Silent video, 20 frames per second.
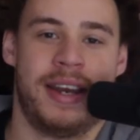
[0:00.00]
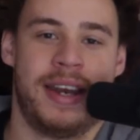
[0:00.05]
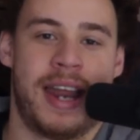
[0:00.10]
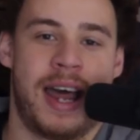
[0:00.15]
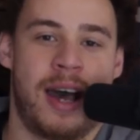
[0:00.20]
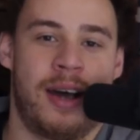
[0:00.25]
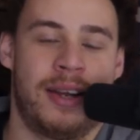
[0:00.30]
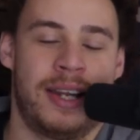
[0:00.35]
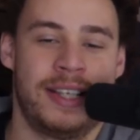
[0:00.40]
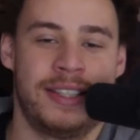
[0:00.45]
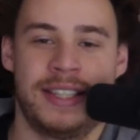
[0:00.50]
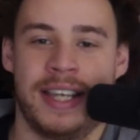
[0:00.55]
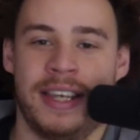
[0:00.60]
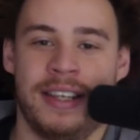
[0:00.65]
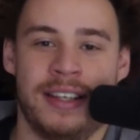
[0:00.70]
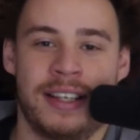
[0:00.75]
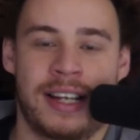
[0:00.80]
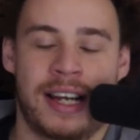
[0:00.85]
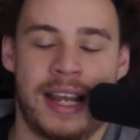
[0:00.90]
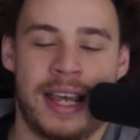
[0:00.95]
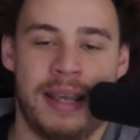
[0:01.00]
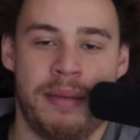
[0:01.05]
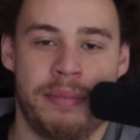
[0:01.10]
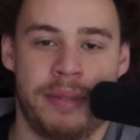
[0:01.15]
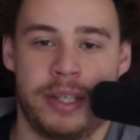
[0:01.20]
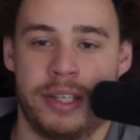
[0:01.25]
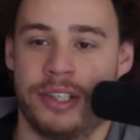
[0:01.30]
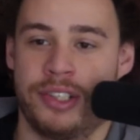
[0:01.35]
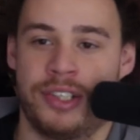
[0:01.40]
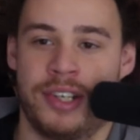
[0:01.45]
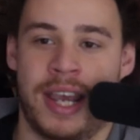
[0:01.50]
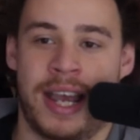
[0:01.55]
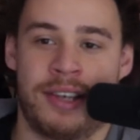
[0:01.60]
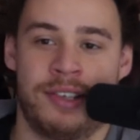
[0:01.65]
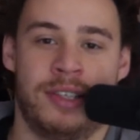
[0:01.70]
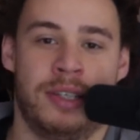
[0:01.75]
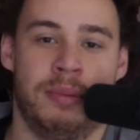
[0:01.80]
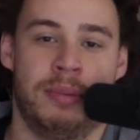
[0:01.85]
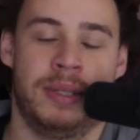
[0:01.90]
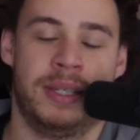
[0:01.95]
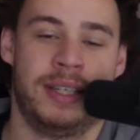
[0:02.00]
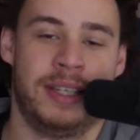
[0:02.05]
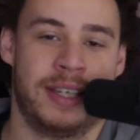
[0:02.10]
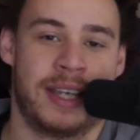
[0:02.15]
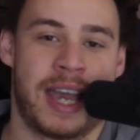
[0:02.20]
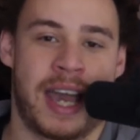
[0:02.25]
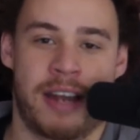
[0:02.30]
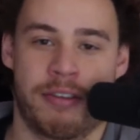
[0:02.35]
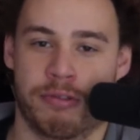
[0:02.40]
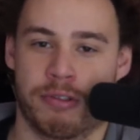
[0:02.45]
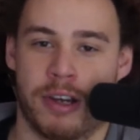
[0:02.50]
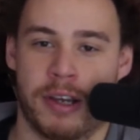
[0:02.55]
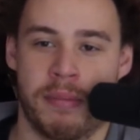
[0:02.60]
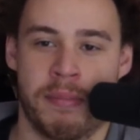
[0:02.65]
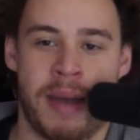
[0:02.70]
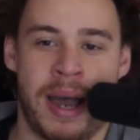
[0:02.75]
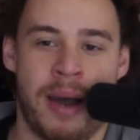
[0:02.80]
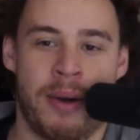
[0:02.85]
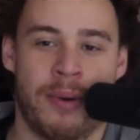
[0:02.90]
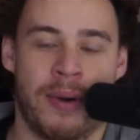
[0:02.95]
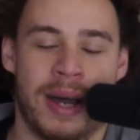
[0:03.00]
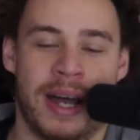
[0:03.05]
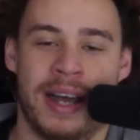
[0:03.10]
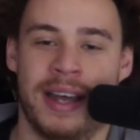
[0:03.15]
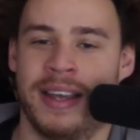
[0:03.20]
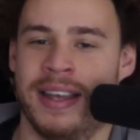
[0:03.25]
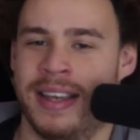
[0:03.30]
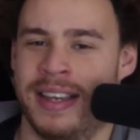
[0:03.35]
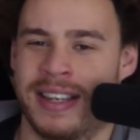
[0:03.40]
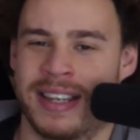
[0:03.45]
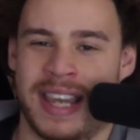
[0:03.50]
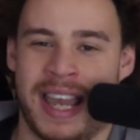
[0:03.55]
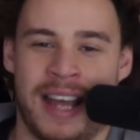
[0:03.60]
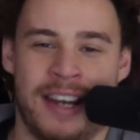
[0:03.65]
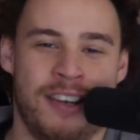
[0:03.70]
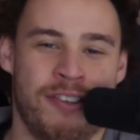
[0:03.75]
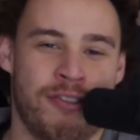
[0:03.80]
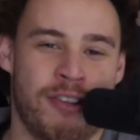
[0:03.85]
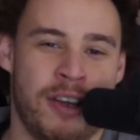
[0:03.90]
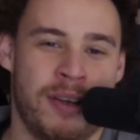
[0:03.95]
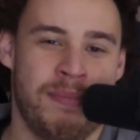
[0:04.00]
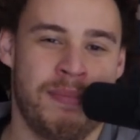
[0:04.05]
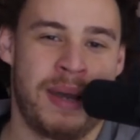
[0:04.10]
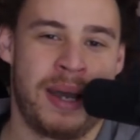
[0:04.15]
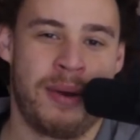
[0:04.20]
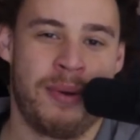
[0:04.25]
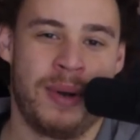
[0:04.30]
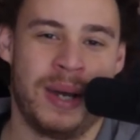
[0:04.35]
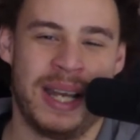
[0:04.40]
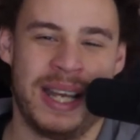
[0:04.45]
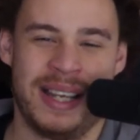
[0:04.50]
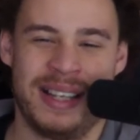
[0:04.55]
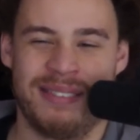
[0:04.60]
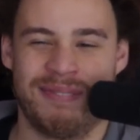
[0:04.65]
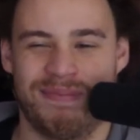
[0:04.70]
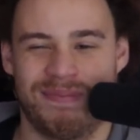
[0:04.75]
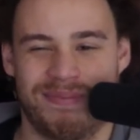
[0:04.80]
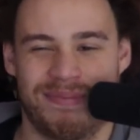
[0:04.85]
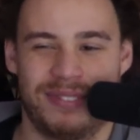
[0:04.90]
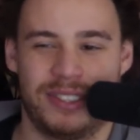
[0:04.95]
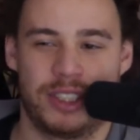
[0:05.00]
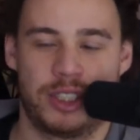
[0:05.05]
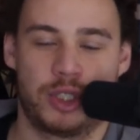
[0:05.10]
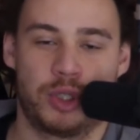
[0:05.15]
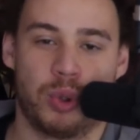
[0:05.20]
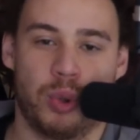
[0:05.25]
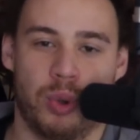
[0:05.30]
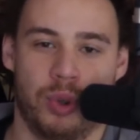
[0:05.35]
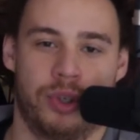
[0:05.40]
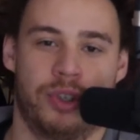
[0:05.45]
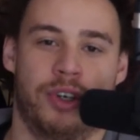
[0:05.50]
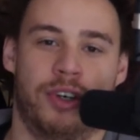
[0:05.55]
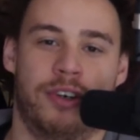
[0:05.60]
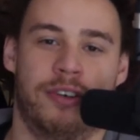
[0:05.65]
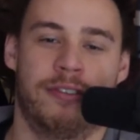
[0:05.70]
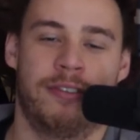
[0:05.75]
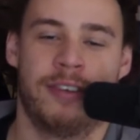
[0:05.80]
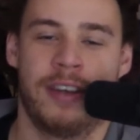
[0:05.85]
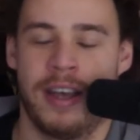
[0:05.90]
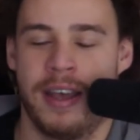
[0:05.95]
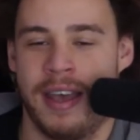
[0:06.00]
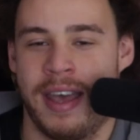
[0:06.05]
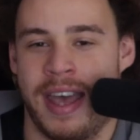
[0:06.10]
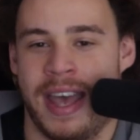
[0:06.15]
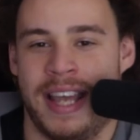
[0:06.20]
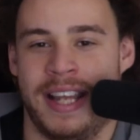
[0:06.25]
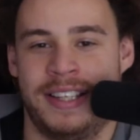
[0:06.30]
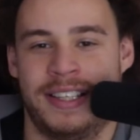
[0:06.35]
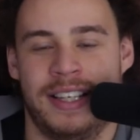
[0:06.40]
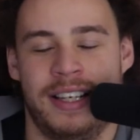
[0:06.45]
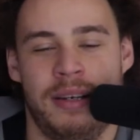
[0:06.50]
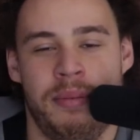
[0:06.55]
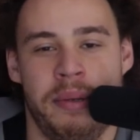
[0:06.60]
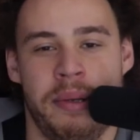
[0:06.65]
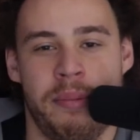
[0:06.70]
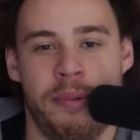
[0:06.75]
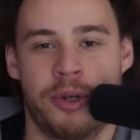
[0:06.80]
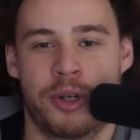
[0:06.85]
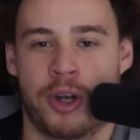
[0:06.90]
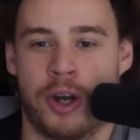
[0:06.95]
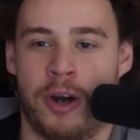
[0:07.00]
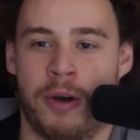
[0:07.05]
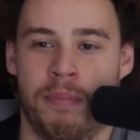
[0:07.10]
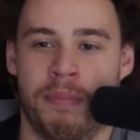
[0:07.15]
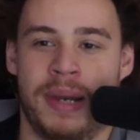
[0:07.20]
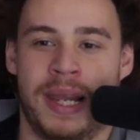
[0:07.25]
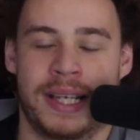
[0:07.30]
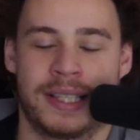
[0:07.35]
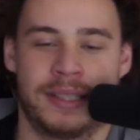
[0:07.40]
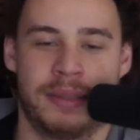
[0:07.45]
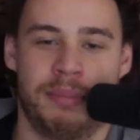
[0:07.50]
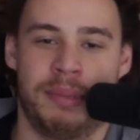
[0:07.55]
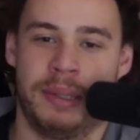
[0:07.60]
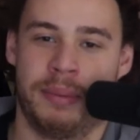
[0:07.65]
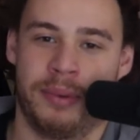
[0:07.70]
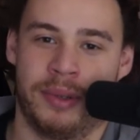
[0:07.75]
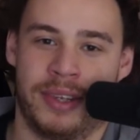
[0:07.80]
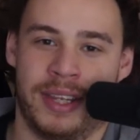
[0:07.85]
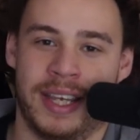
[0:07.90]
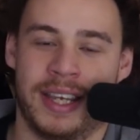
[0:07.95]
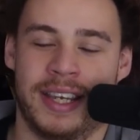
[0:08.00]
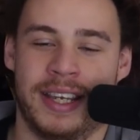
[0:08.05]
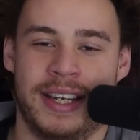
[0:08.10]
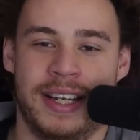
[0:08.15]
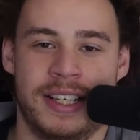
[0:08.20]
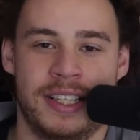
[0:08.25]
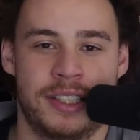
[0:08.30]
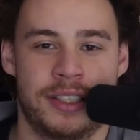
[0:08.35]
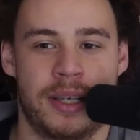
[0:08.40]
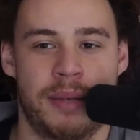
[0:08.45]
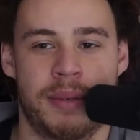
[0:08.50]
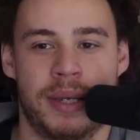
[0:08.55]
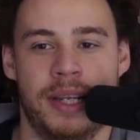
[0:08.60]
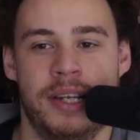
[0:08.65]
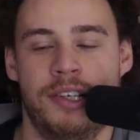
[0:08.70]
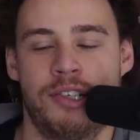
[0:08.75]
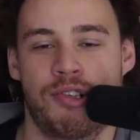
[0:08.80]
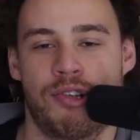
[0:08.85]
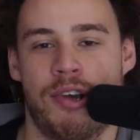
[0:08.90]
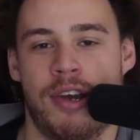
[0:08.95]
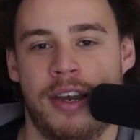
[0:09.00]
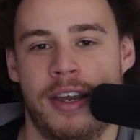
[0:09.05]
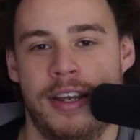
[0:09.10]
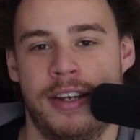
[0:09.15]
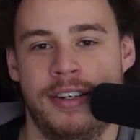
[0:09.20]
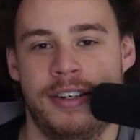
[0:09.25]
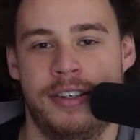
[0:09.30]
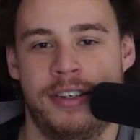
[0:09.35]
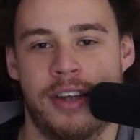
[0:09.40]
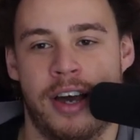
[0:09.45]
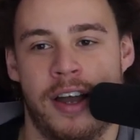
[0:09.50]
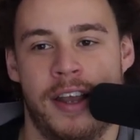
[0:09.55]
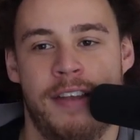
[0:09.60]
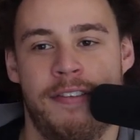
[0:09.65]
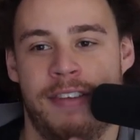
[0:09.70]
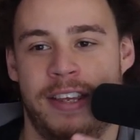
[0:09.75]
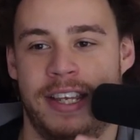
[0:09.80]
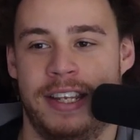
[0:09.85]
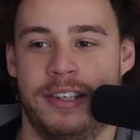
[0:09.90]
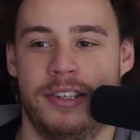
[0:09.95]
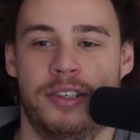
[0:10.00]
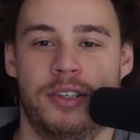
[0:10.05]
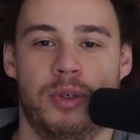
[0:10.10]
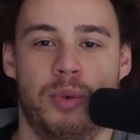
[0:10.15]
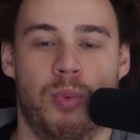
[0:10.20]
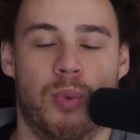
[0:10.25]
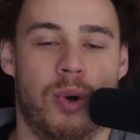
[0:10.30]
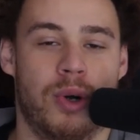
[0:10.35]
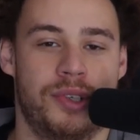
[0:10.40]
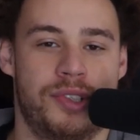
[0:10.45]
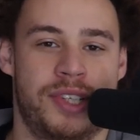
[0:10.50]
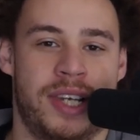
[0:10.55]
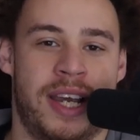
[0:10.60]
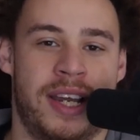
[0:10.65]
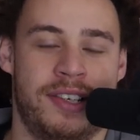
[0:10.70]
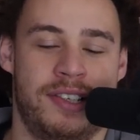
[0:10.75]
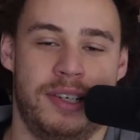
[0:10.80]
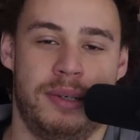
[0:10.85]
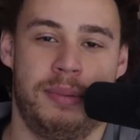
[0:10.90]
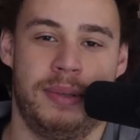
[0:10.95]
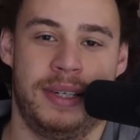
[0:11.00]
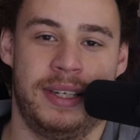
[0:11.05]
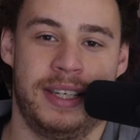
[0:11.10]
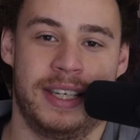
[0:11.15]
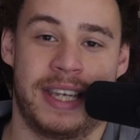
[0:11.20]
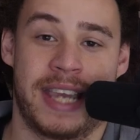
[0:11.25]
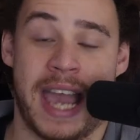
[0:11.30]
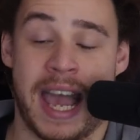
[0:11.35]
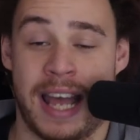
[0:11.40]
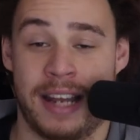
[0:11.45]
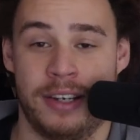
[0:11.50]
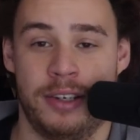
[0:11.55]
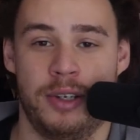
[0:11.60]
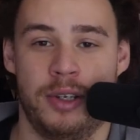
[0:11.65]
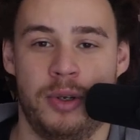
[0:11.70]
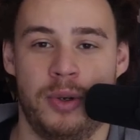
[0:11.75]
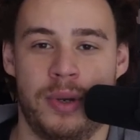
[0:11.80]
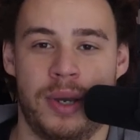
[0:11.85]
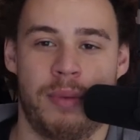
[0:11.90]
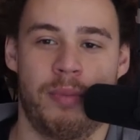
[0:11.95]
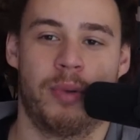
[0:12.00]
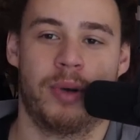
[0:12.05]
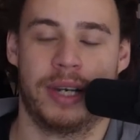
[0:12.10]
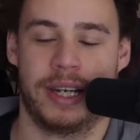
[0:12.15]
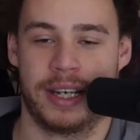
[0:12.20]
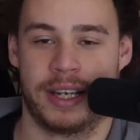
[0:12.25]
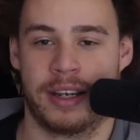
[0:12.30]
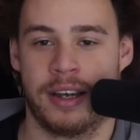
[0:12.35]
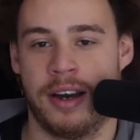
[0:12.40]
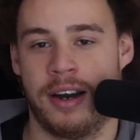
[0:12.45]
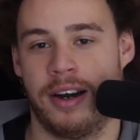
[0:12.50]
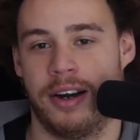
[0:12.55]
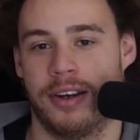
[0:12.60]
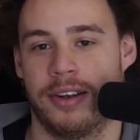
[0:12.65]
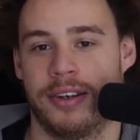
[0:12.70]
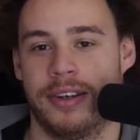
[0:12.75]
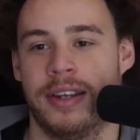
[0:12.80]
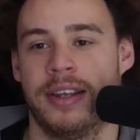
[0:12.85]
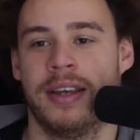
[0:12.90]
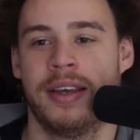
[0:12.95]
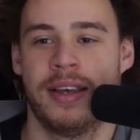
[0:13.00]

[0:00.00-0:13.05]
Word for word: Now, let's take the claim that ChatGPT can write malware. Can it write malware? Sort of. It's a little bit more complex than people think it is, so I'm going to try and dive into what ChatGPT can do and what it can't.